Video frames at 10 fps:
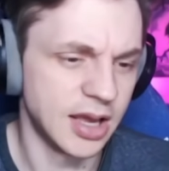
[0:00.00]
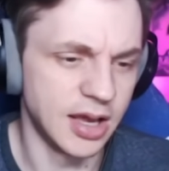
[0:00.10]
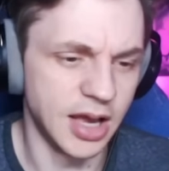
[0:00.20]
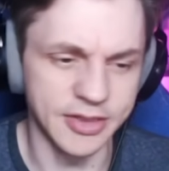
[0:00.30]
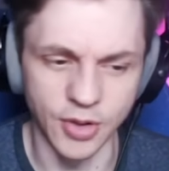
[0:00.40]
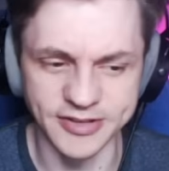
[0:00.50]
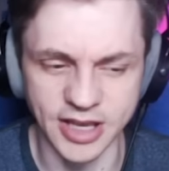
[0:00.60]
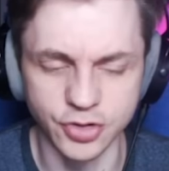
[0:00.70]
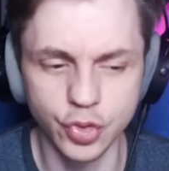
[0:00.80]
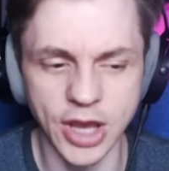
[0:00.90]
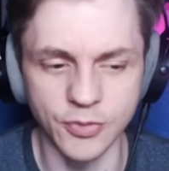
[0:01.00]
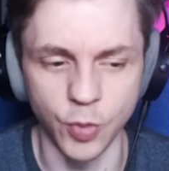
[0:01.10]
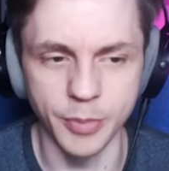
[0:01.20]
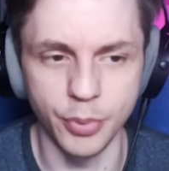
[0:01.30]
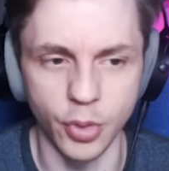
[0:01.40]
Otherwise, I do get
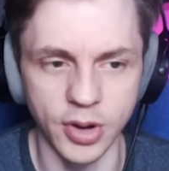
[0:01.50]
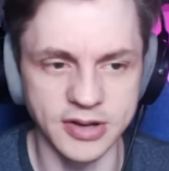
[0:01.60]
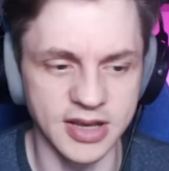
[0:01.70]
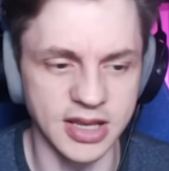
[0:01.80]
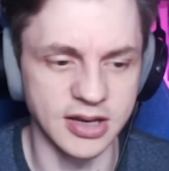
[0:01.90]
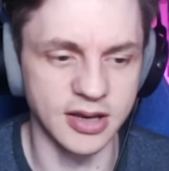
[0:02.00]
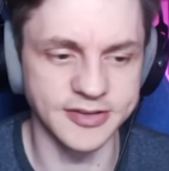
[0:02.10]
1 point in a